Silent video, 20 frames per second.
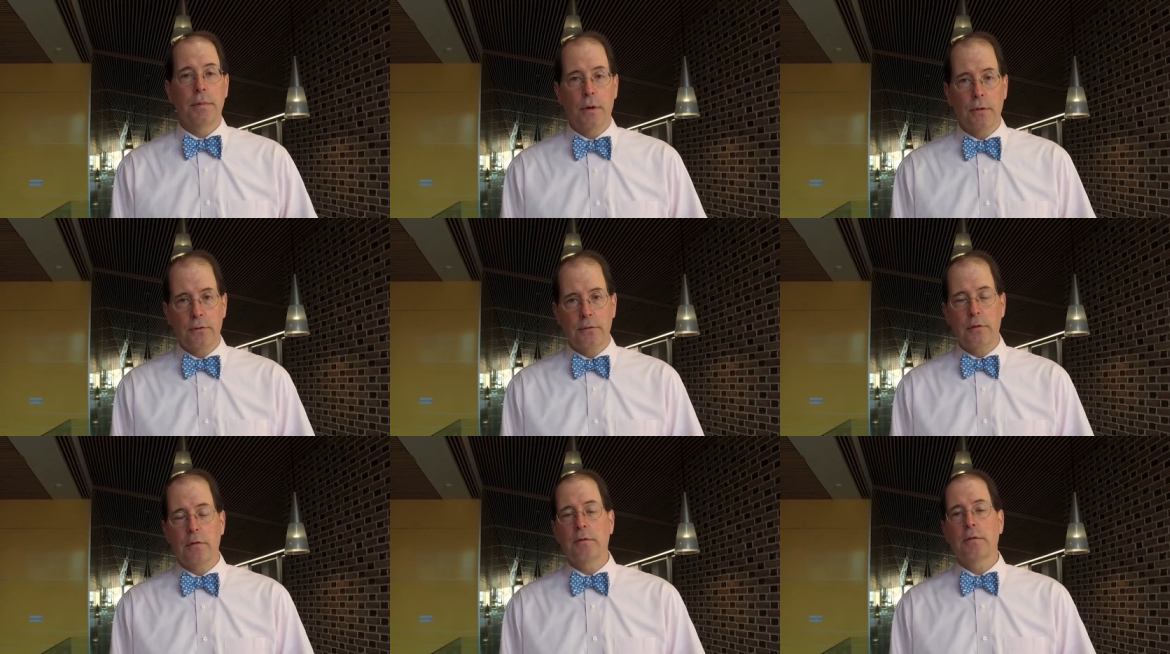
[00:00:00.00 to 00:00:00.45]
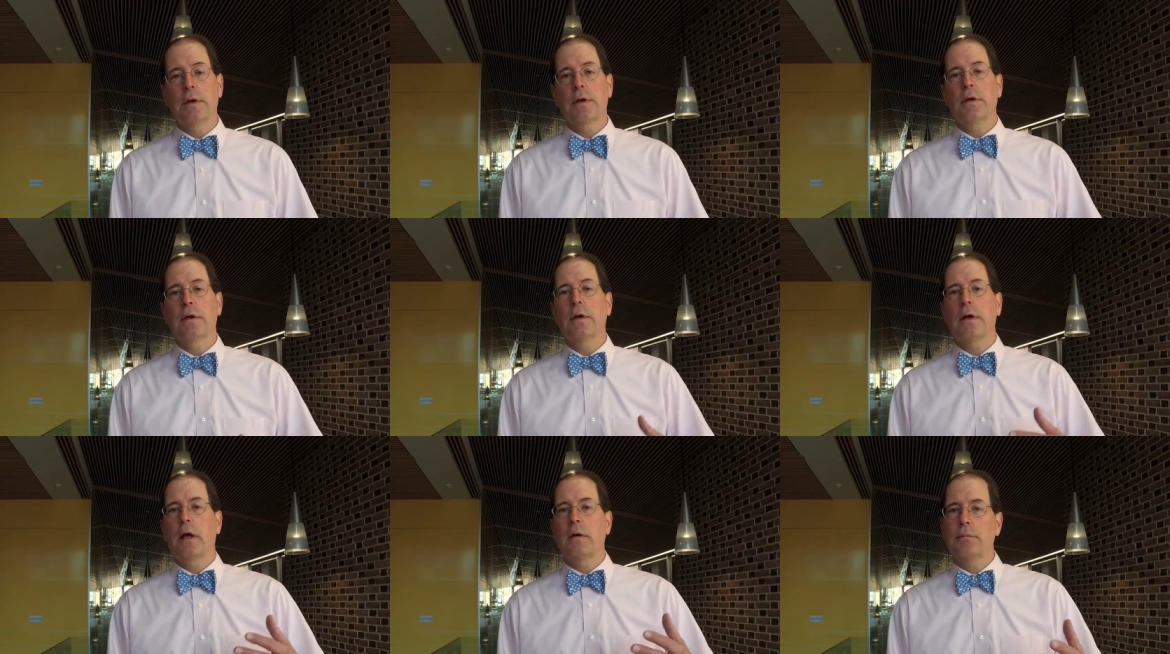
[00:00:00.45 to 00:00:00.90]
both
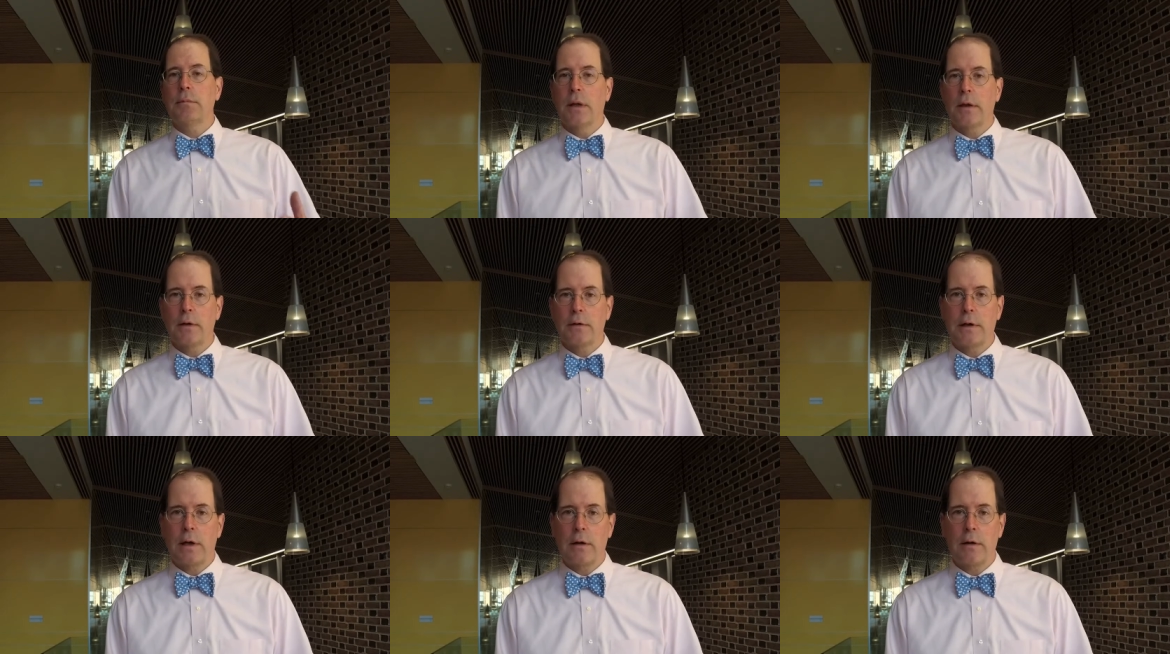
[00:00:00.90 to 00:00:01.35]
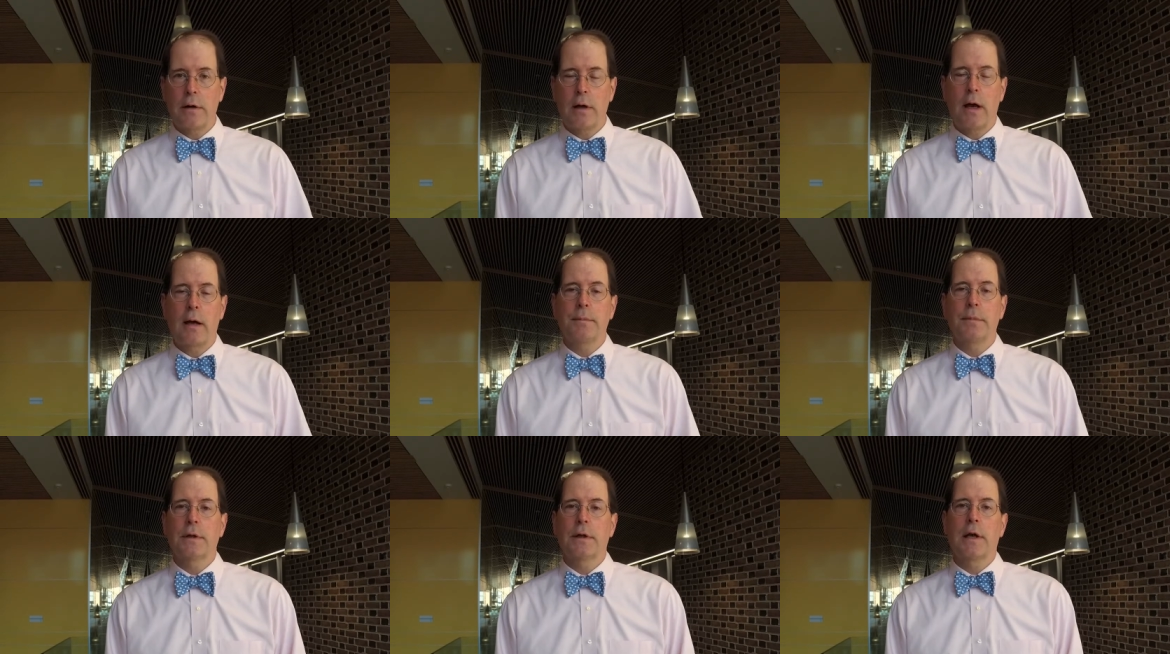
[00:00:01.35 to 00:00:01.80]
civilian and
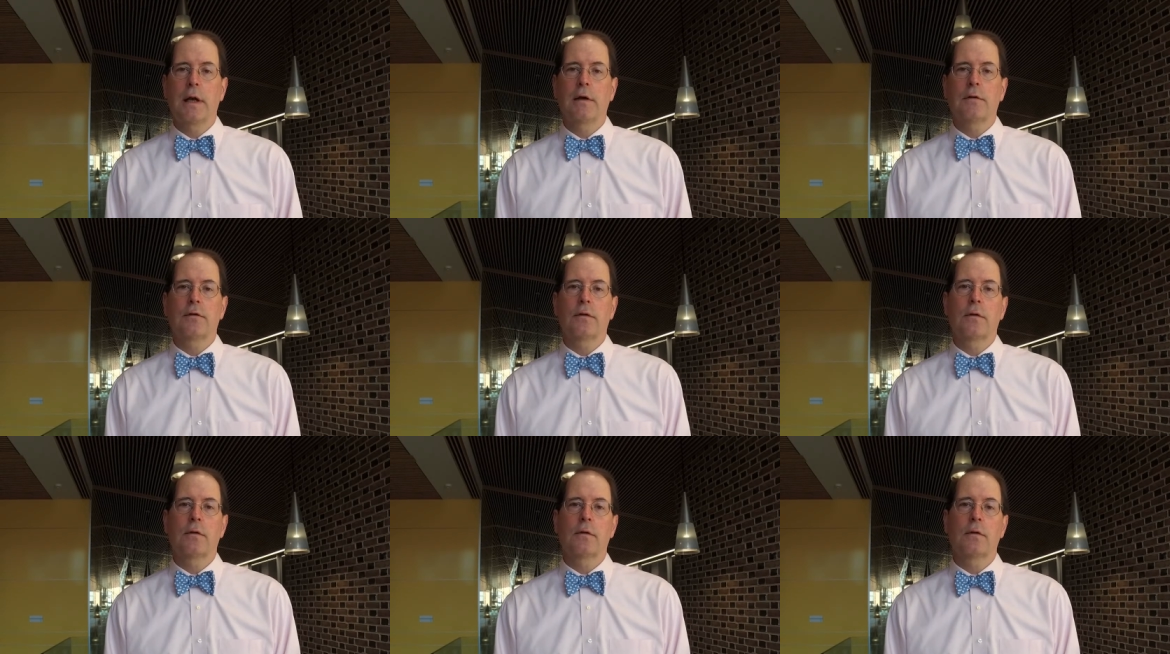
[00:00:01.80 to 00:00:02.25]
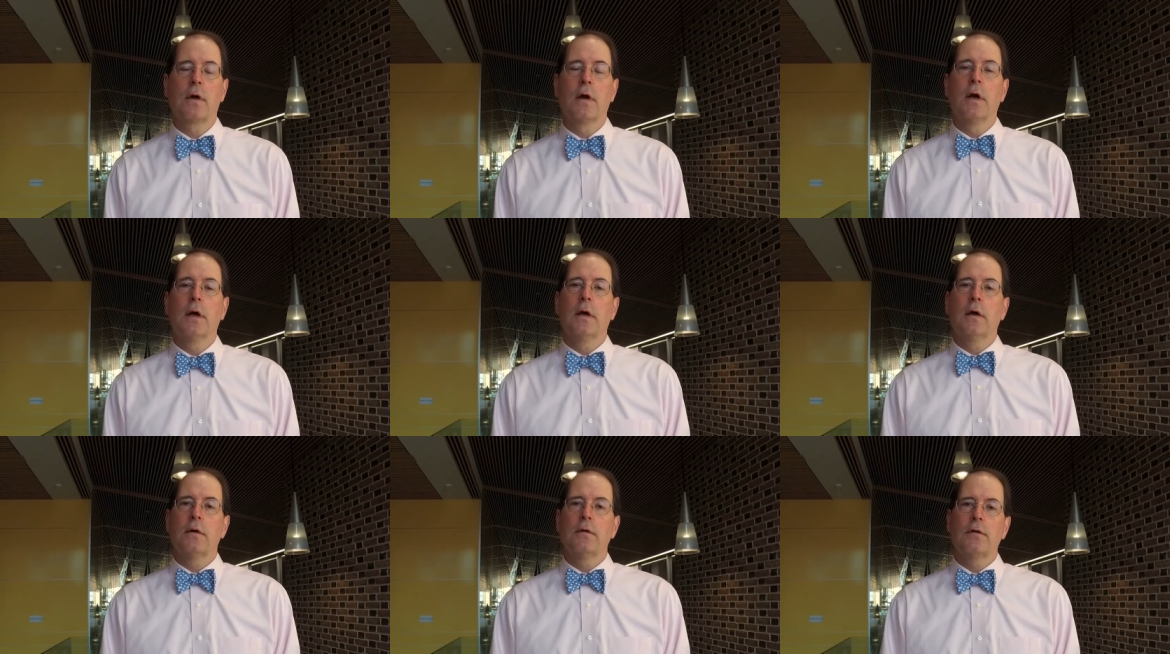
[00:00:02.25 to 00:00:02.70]
military applications,
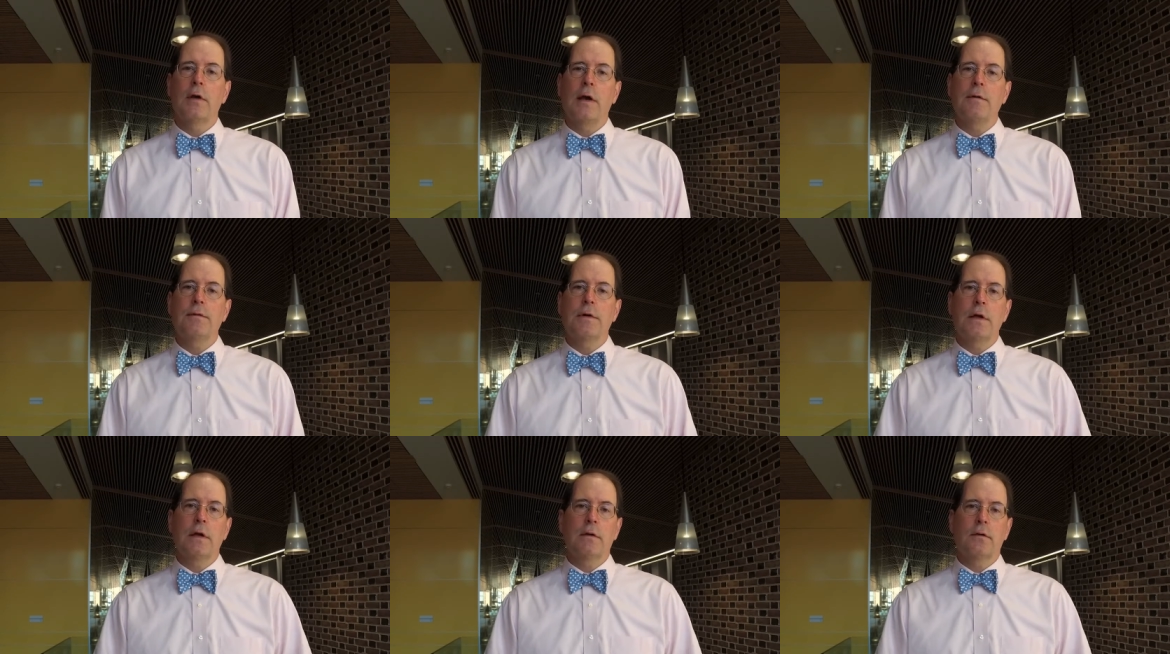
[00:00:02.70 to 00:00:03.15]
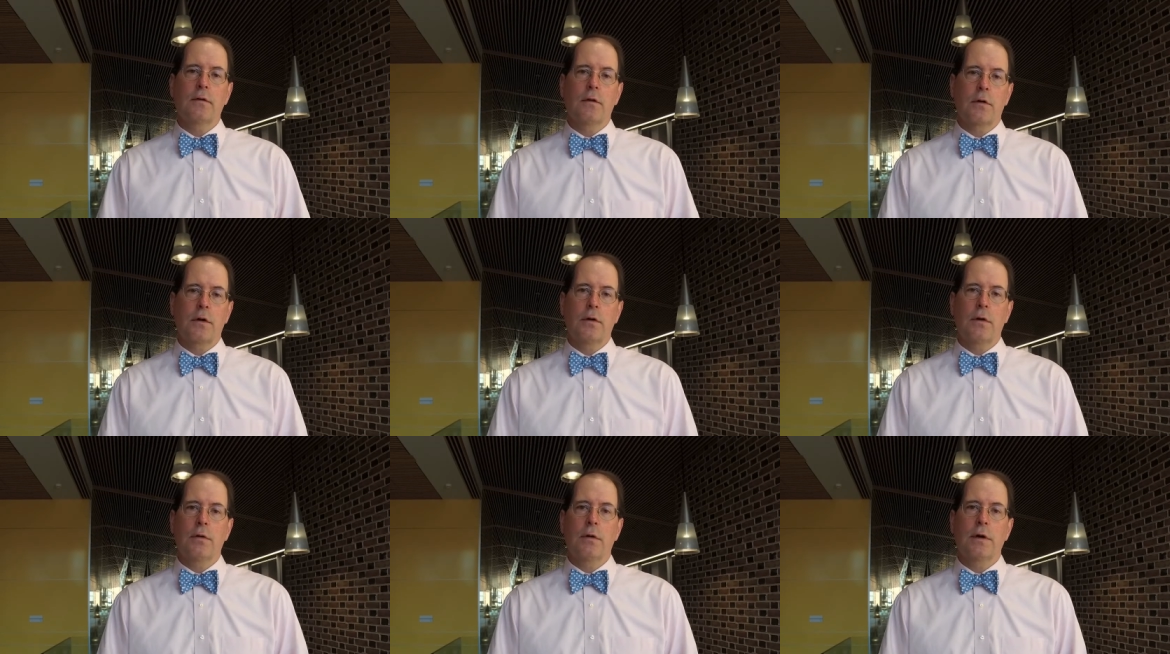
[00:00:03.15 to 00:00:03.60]
safety and
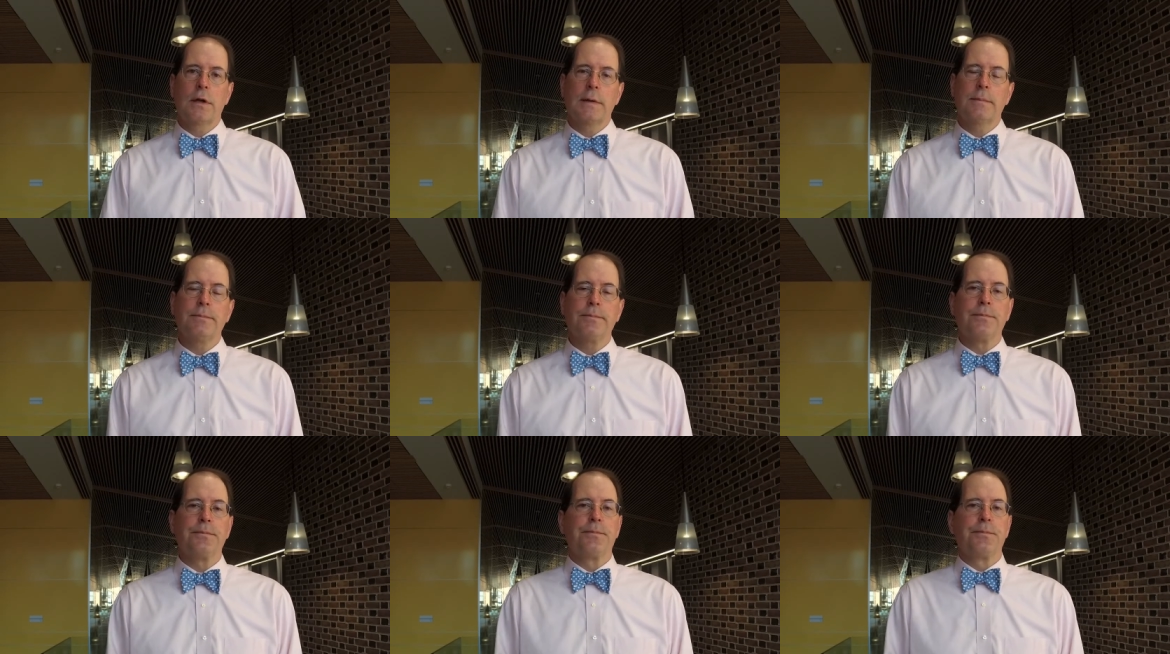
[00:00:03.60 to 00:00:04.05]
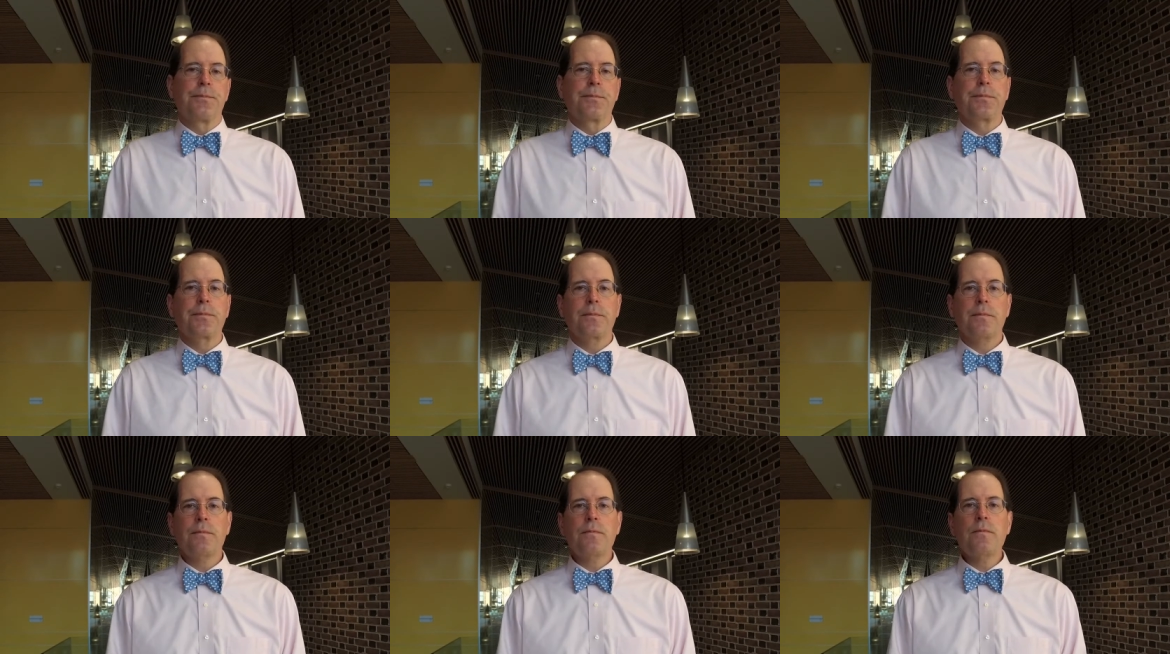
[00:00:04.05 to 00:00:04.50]
security.
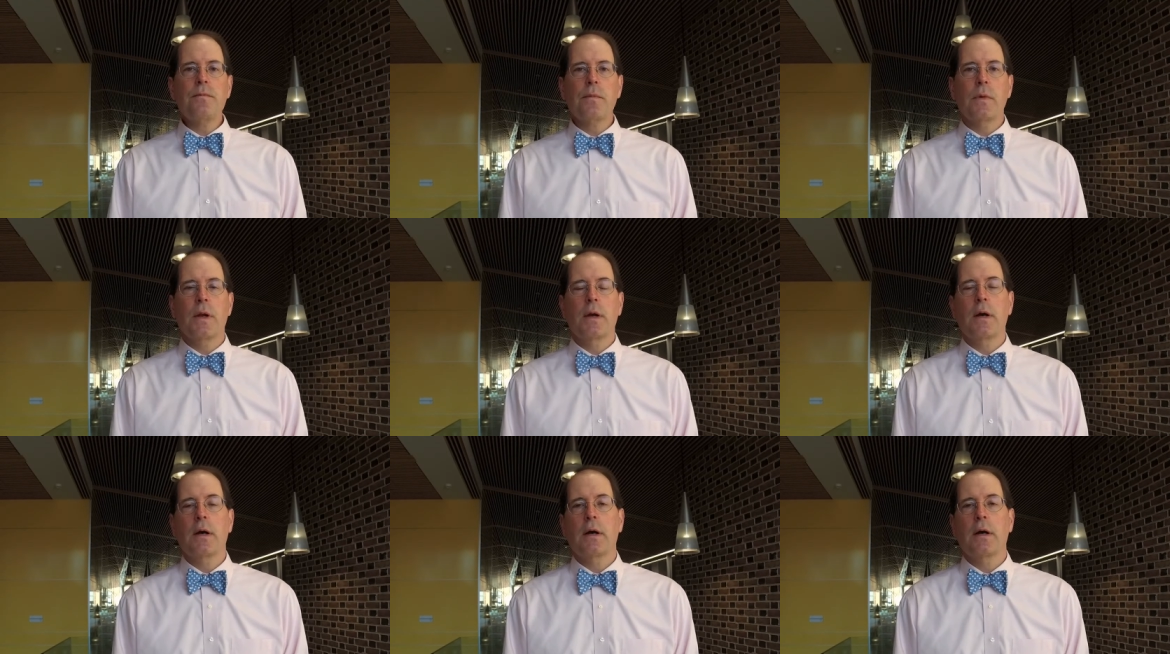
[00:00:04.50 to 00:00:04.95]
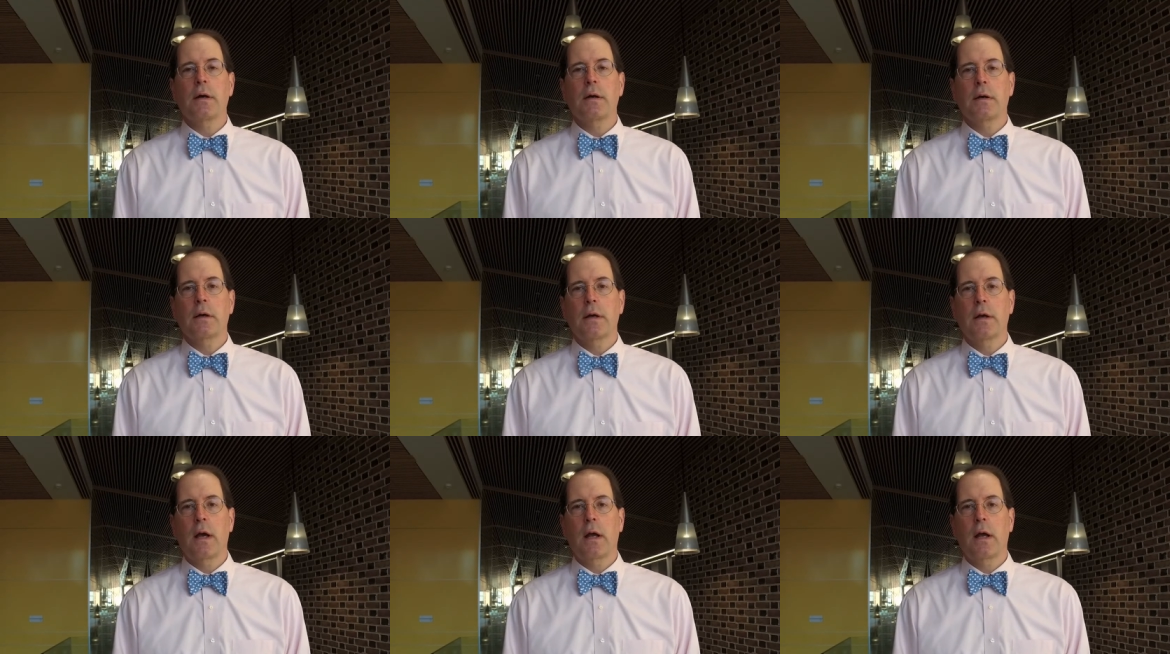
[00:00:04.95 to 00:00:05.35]
Uh,